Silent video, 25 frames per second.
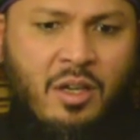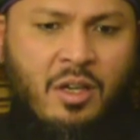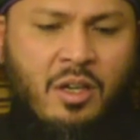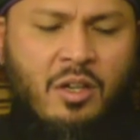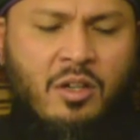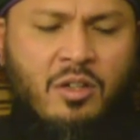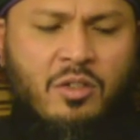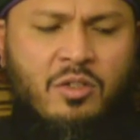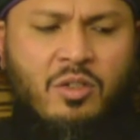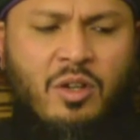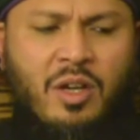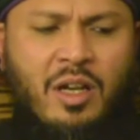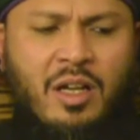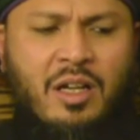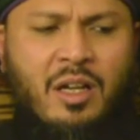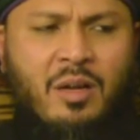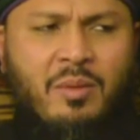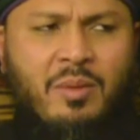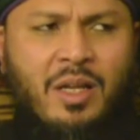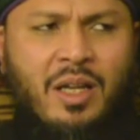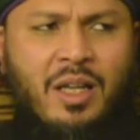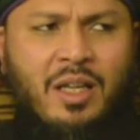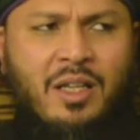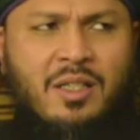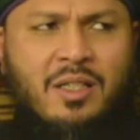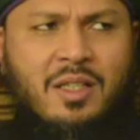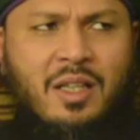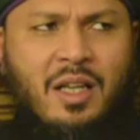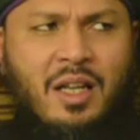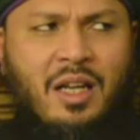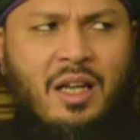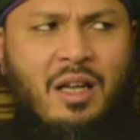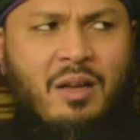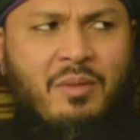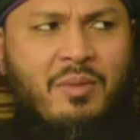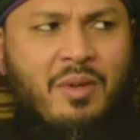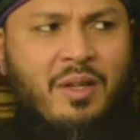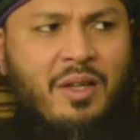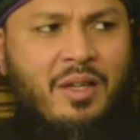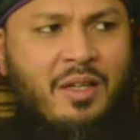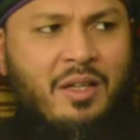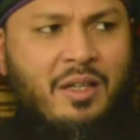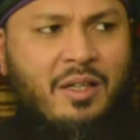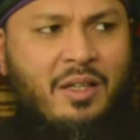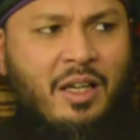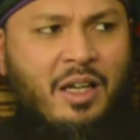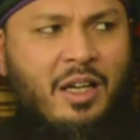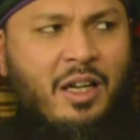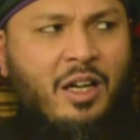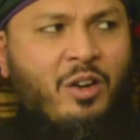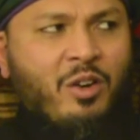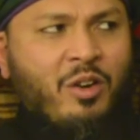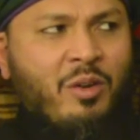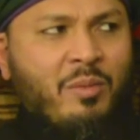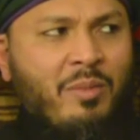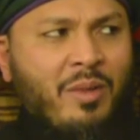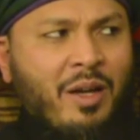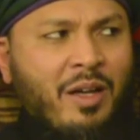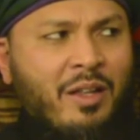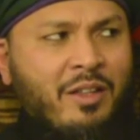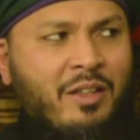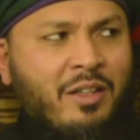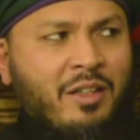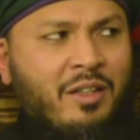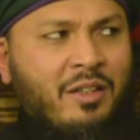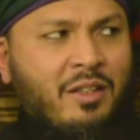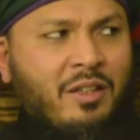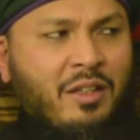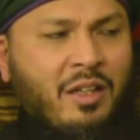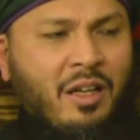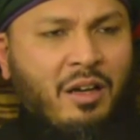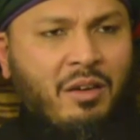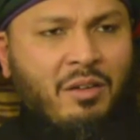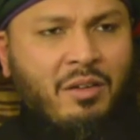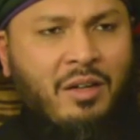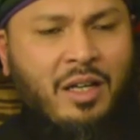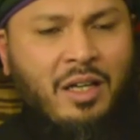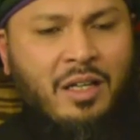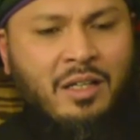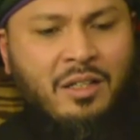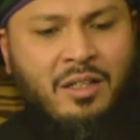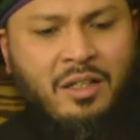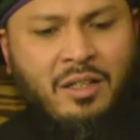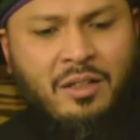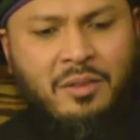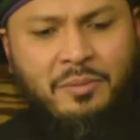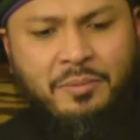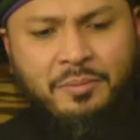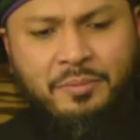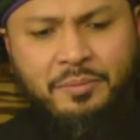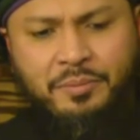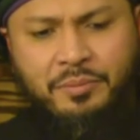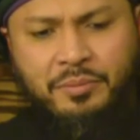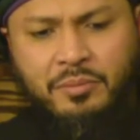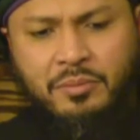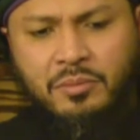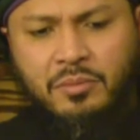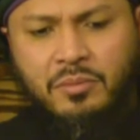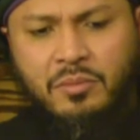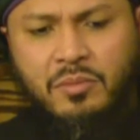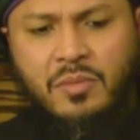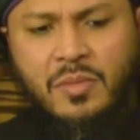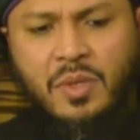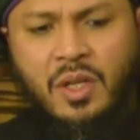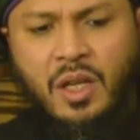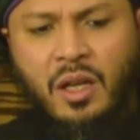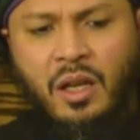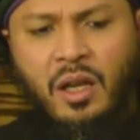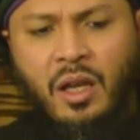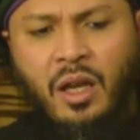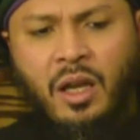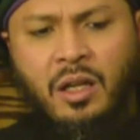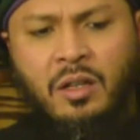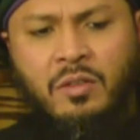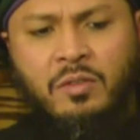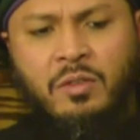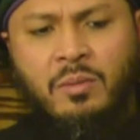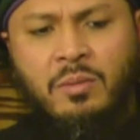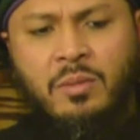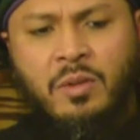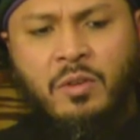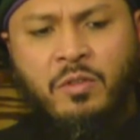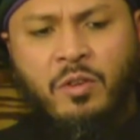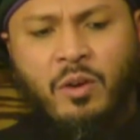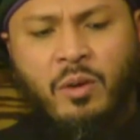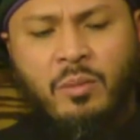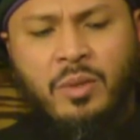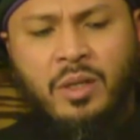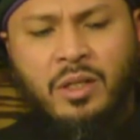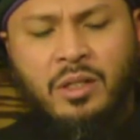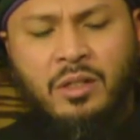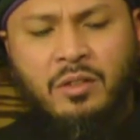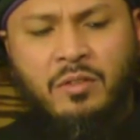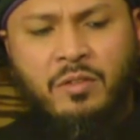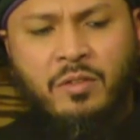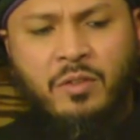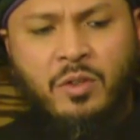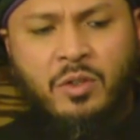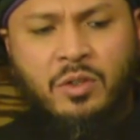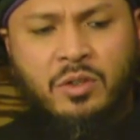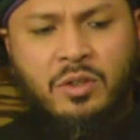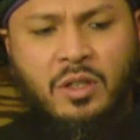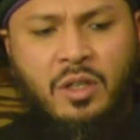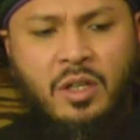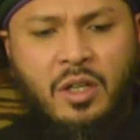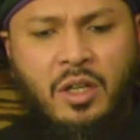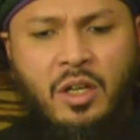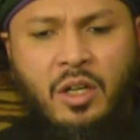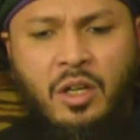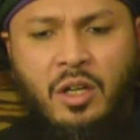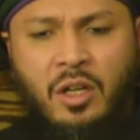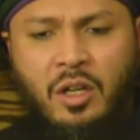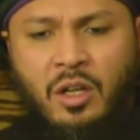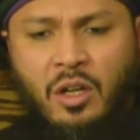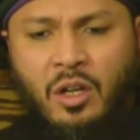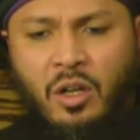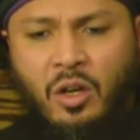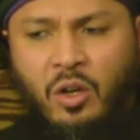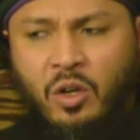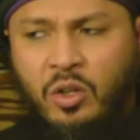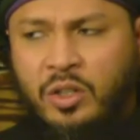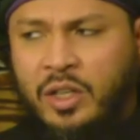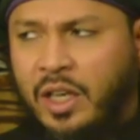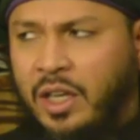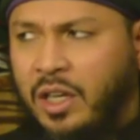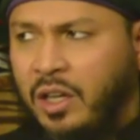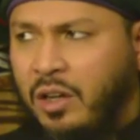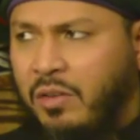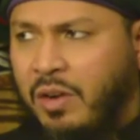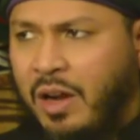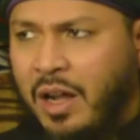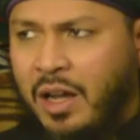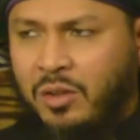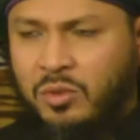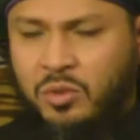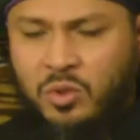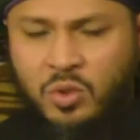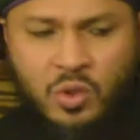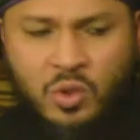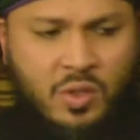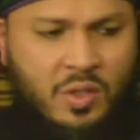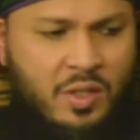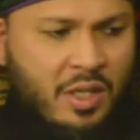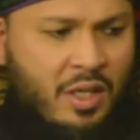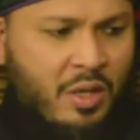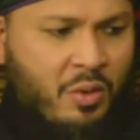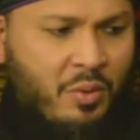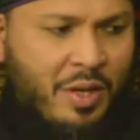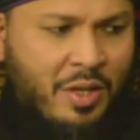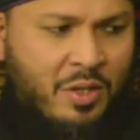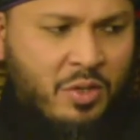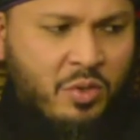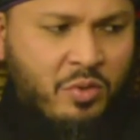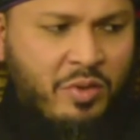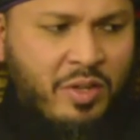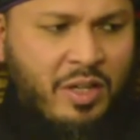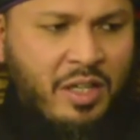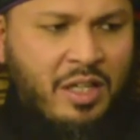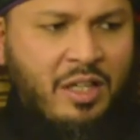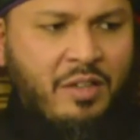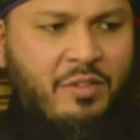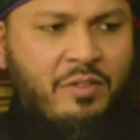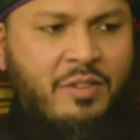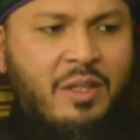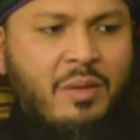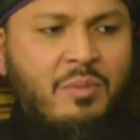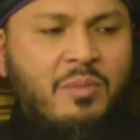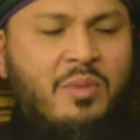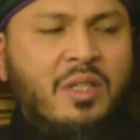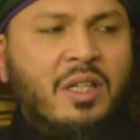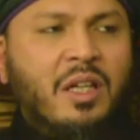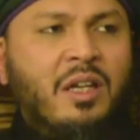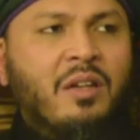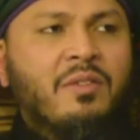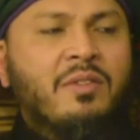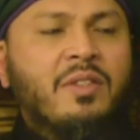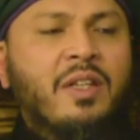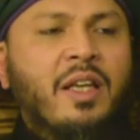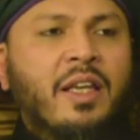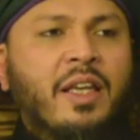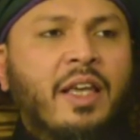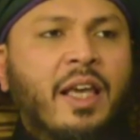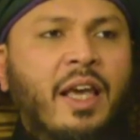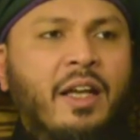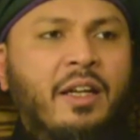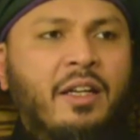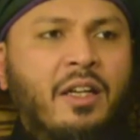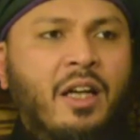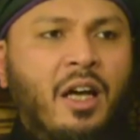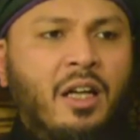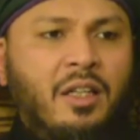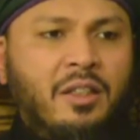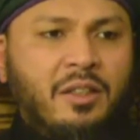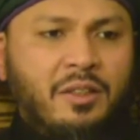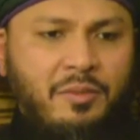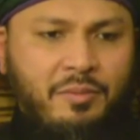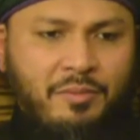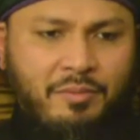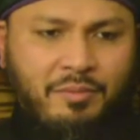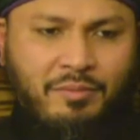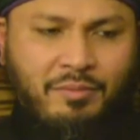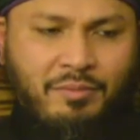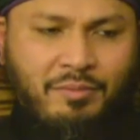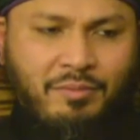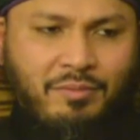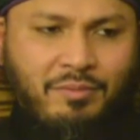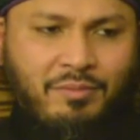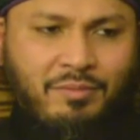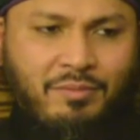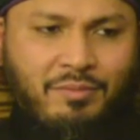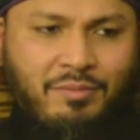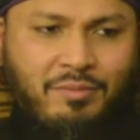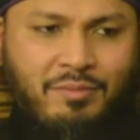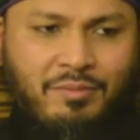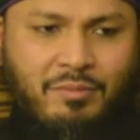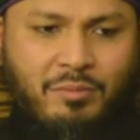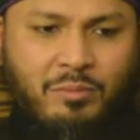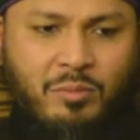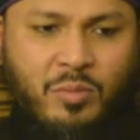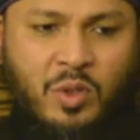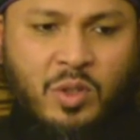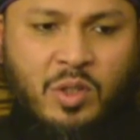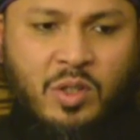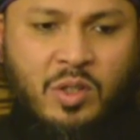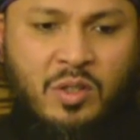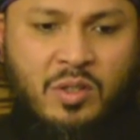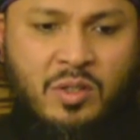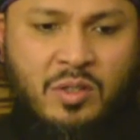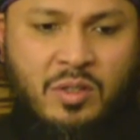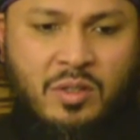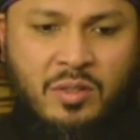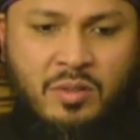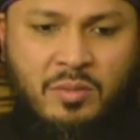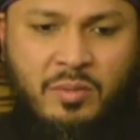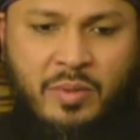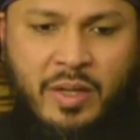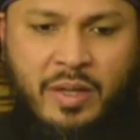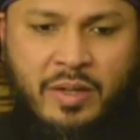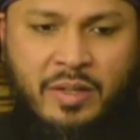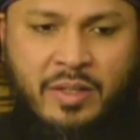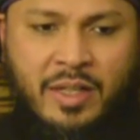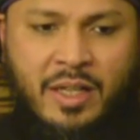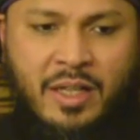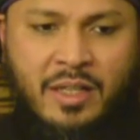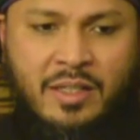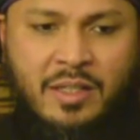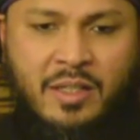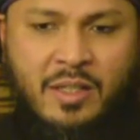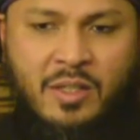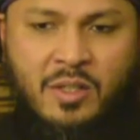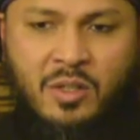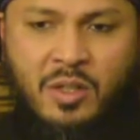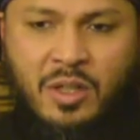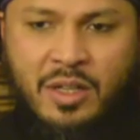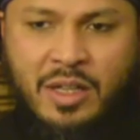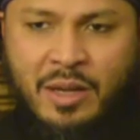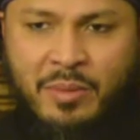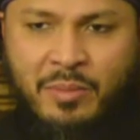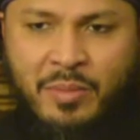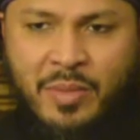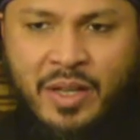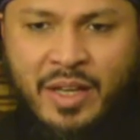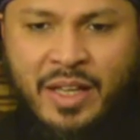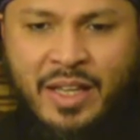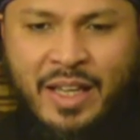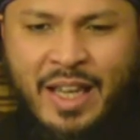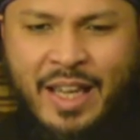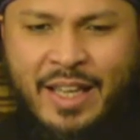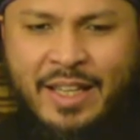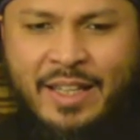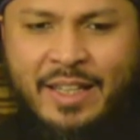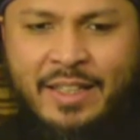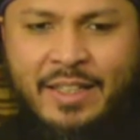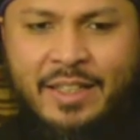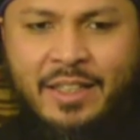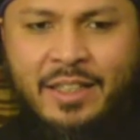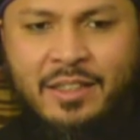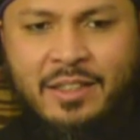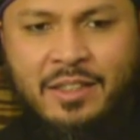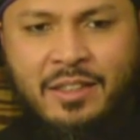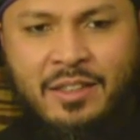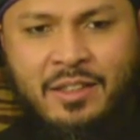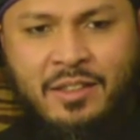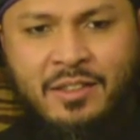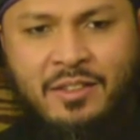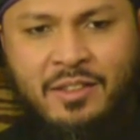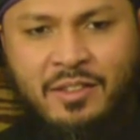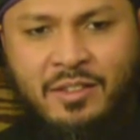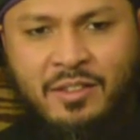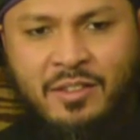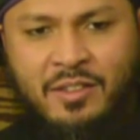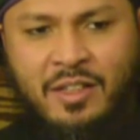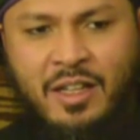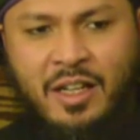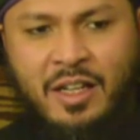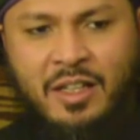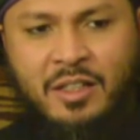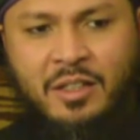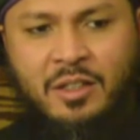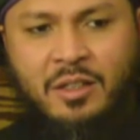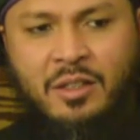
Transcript: So Adam alayhi salam and our mother Hawa ate from the forbidden fruit, looking around to see where to relieve themselves. They cannot, because paradise is not admitting any dirtiness inside.